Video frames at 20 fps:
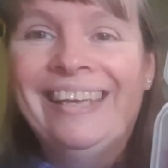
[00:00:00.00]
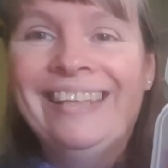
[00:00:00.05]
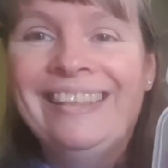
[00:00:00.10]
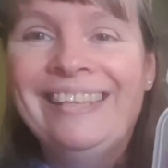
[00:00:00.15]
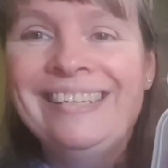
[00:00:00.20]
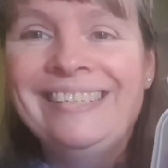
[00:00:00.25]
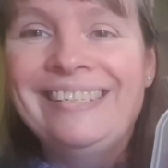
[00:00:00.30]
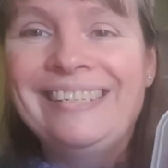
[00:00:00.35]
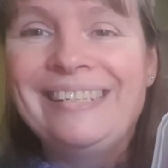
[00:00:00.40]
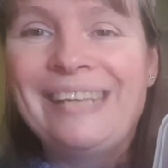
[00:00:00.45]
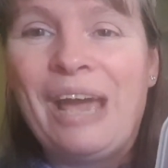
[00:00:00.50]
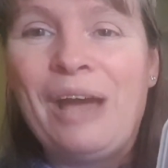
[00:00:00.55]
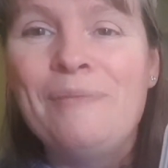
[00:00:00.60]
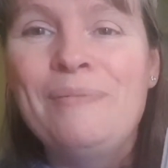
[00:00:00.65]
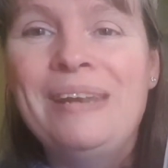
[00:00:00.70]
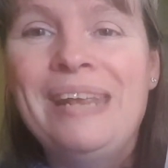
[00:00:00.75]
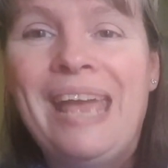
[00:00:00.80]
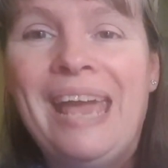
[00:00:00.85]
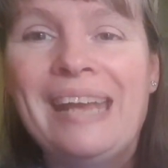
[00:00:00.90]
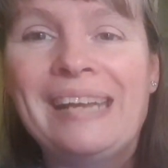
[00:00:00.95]
This is how
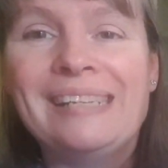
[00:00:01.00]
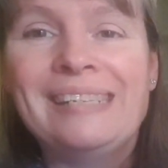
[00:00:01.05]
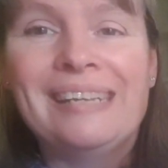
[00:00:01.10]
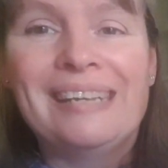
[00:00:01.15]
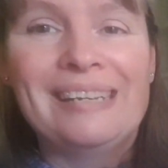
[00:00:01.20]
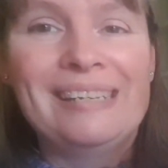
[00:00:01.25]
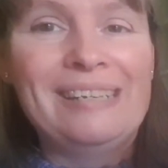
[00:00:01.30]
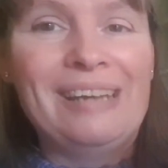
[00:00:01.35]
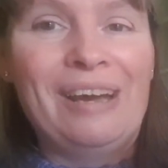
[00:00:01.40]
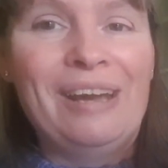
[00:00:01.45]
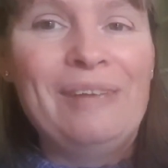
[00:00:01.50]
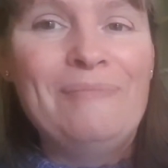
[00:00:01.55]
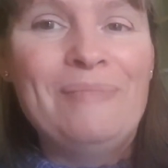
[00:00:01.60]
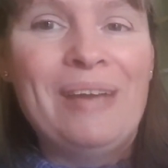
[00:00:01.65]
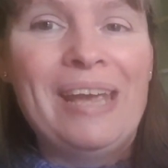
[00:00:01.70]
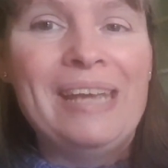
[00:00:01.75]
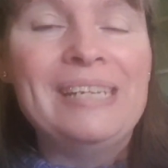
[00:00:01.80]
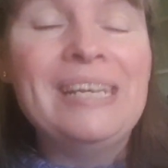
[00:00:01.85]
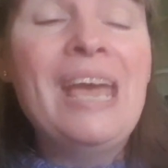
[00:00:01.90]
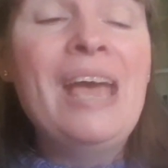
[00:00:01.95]
many hexagons I
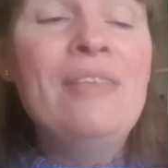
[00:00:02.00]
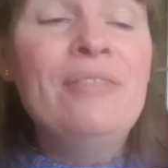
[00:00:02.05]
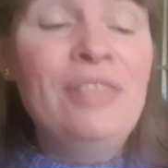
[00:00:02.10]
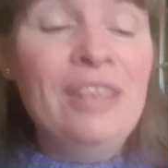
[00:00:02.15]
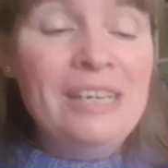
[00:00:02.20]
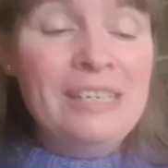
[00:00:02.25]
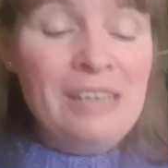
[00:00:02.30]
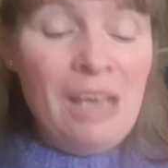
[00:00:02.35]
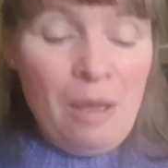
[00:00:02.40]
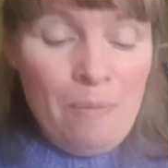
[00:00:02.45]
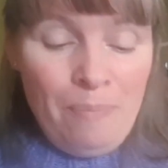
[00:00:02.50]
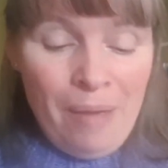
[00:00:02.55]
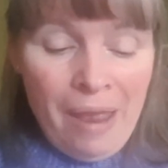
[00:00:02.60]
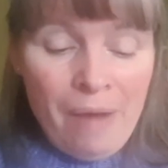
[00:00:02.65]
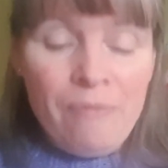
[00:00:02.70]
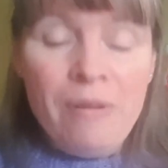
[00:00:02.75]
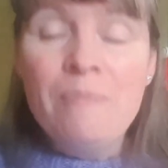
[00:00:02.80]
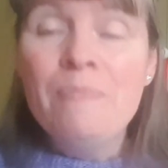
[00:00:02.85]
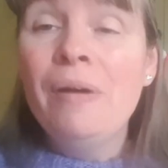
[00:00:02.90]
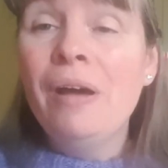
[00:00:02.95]
made. This,
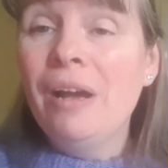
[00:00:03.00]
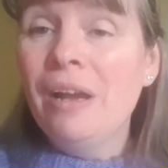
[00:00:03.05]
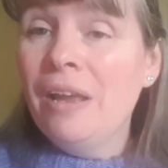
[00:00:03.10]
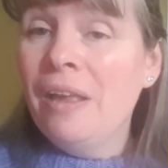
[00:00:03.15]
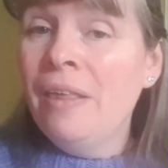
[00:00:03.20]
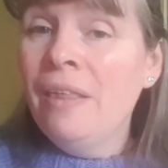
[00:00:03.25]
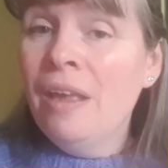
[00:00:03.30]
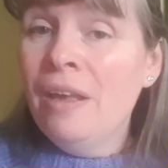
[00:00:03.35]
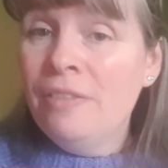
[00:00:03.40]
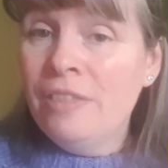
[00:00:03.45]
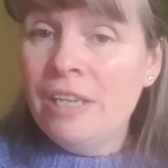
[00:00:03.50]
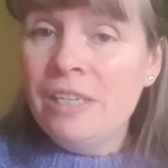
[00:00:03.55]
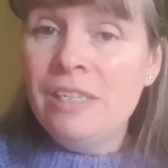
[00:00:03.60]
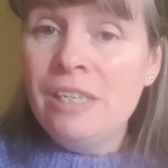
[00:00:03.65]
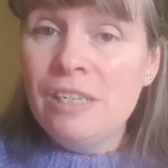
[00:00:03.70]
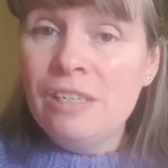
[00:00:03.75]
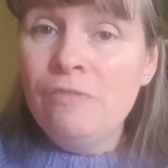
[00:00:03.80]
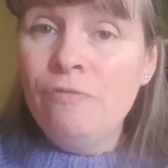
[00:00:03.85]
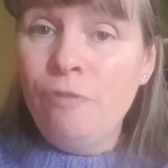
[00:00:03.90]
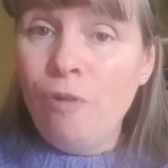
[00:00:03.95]
bear in mind, this
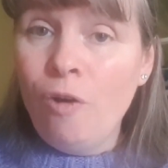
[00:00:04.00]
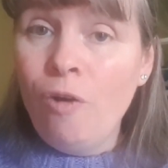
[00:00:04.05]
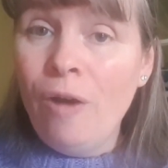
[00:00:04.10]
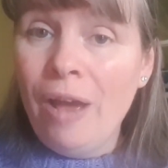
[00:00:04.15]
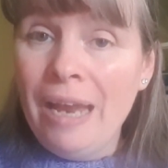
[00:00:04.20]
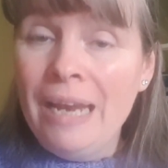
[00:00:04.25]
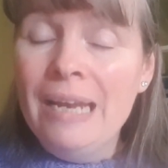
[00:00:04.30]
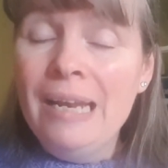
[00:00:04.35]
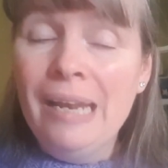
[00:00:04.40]
is for a